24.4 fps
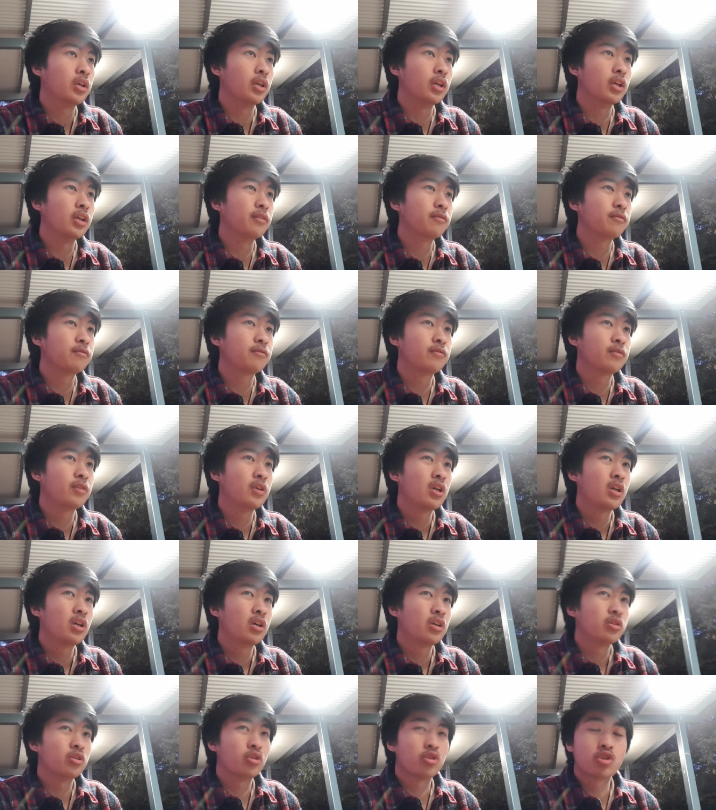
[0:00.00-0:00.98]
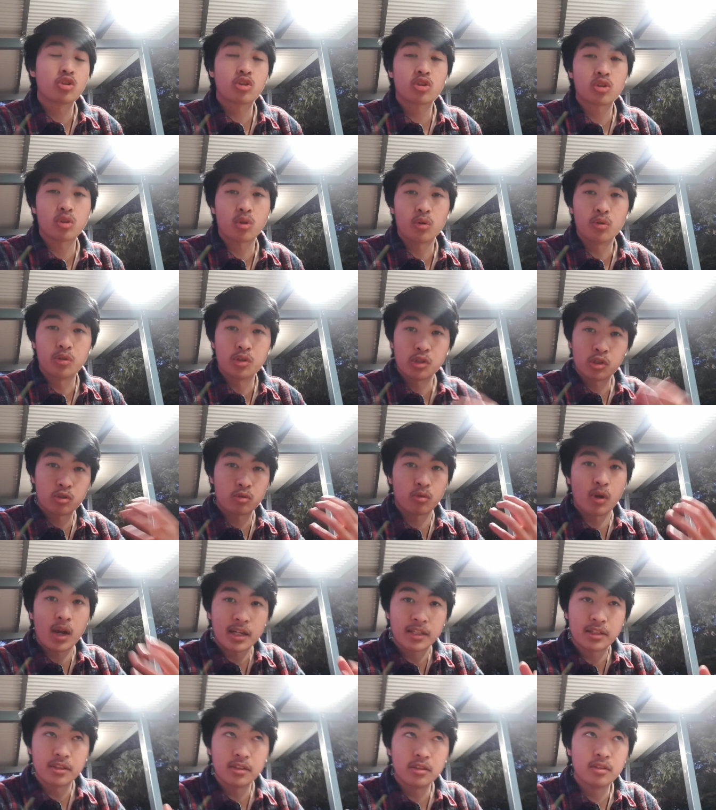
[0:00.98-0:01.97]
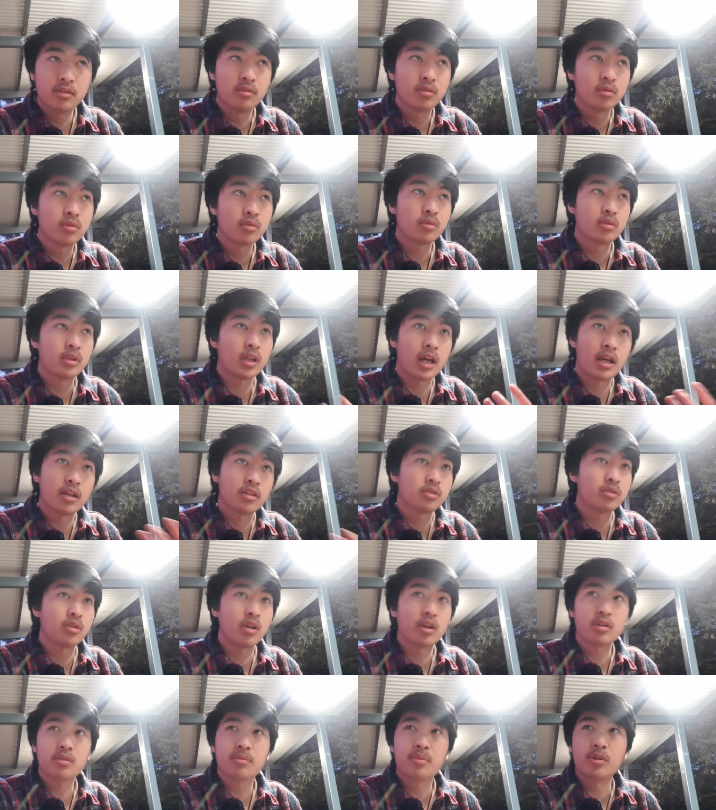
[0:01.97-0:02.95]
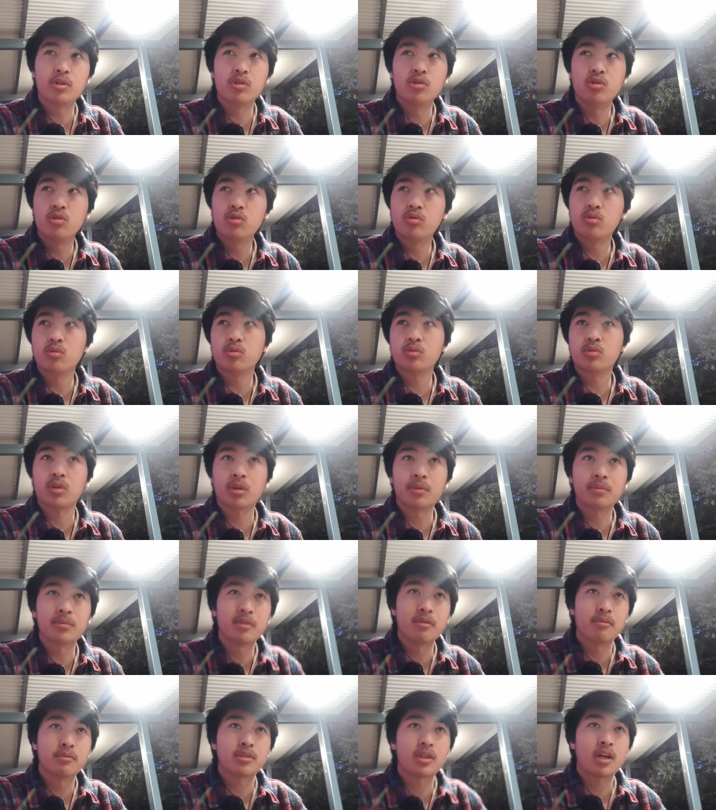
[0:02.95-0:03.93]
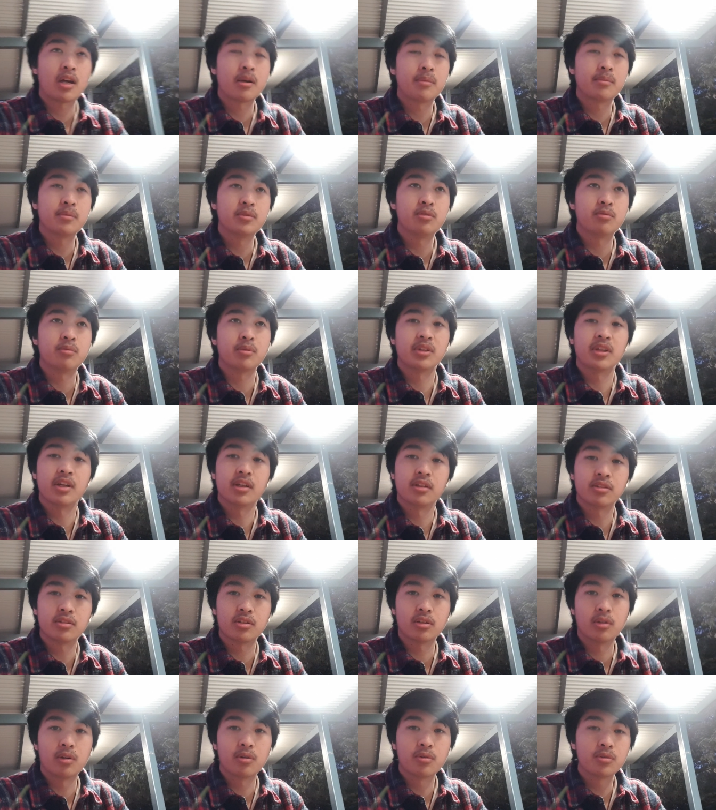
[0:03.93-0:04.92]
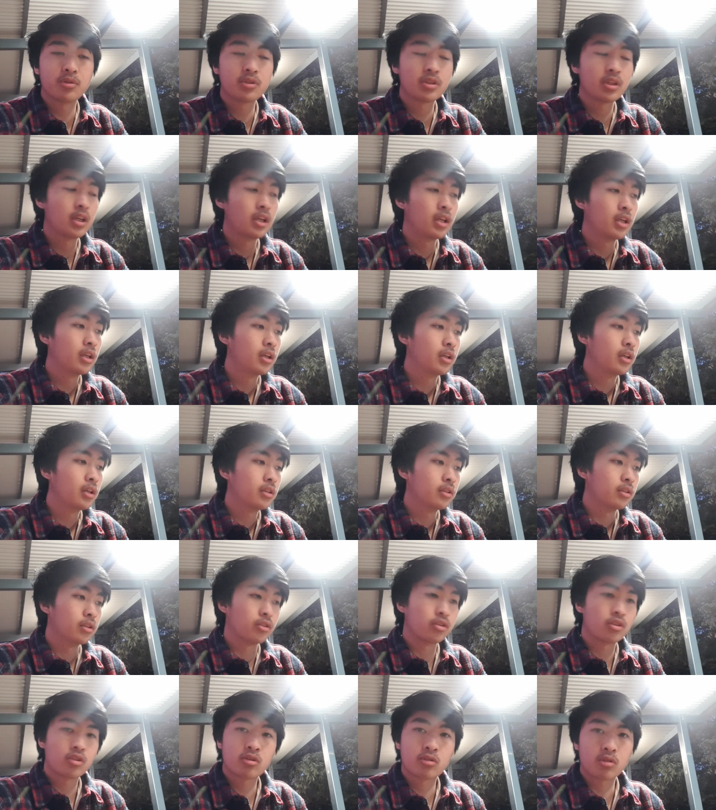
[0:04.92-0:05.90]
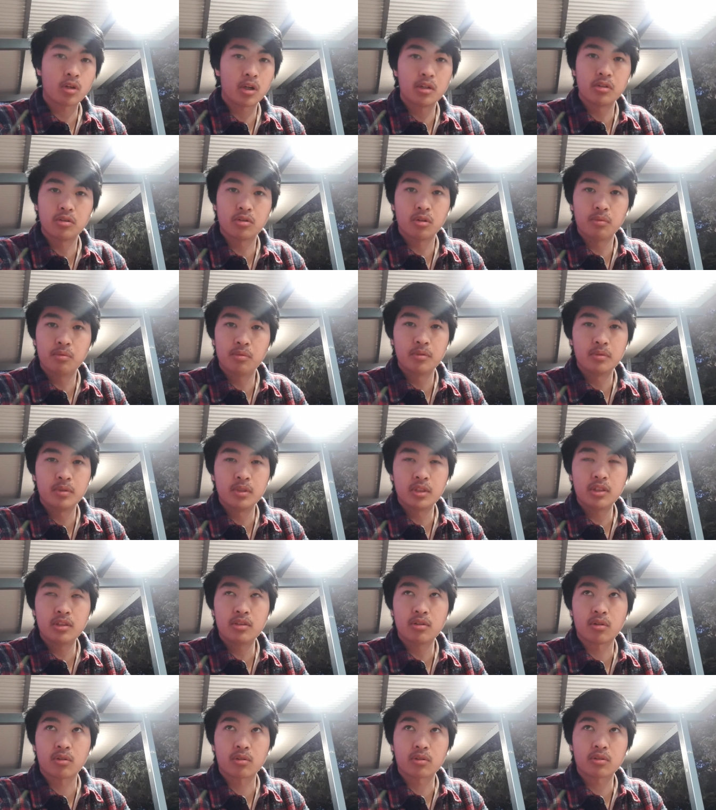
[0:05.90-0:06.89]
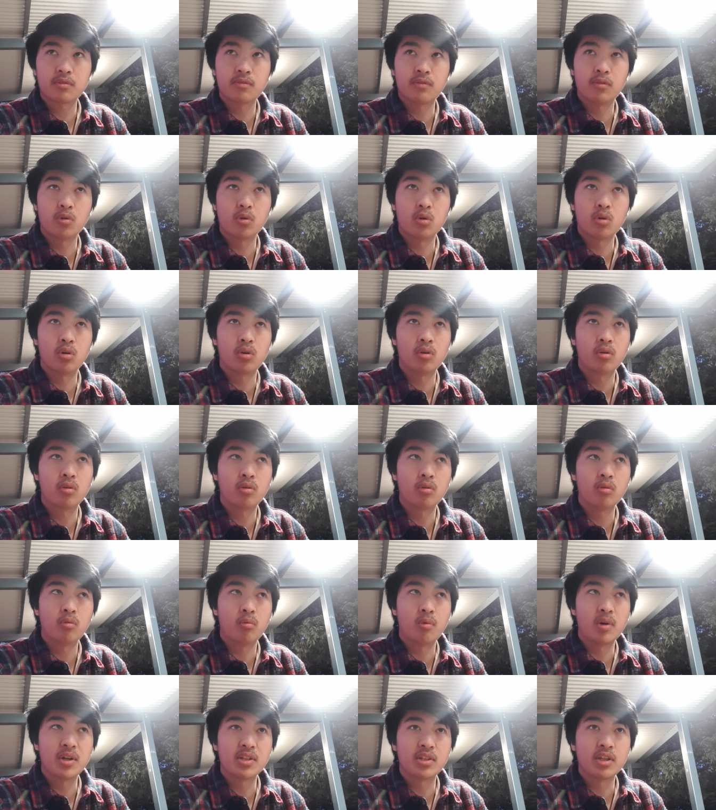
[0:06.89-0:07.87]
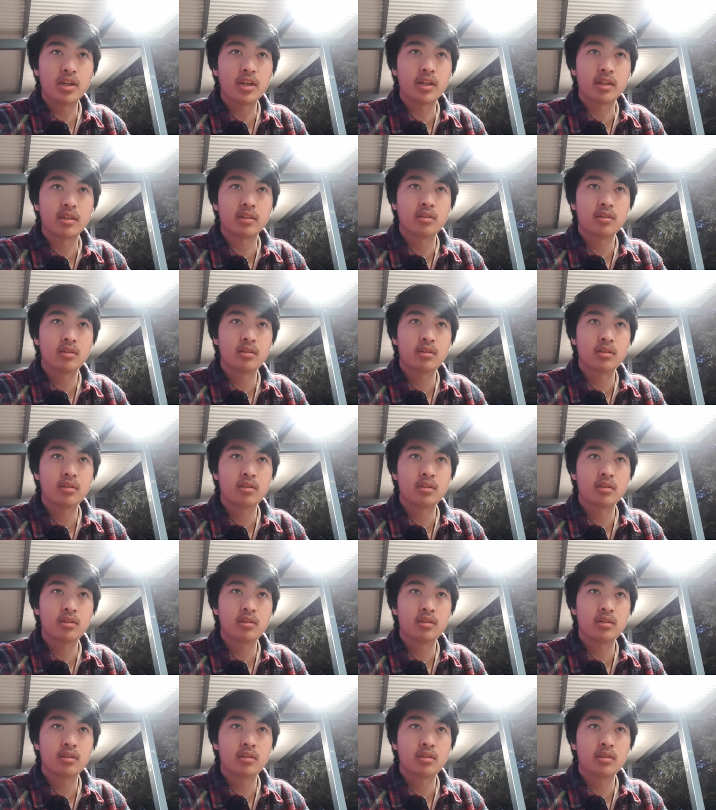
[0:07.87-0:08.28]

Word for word: if you're just so distracted as per usual, sometimes it happens, we get into lows, and just try a dopamine detox for one day